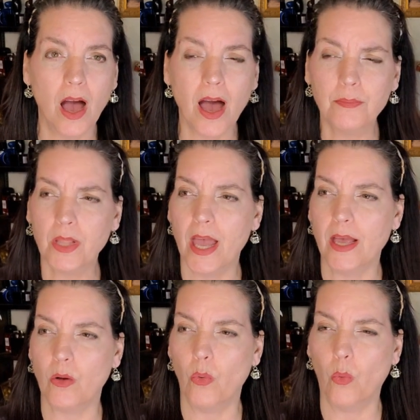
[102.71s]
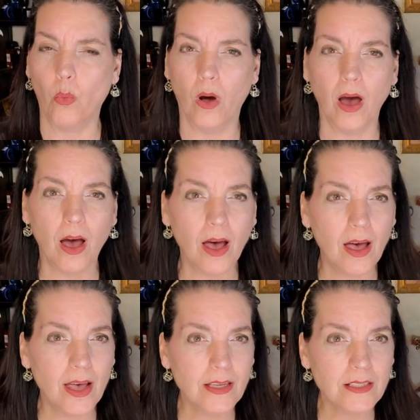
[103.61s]
I'm like,
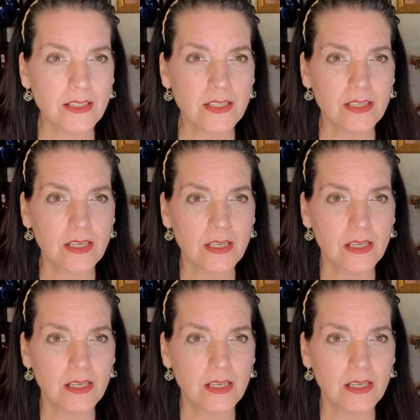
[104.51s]
what?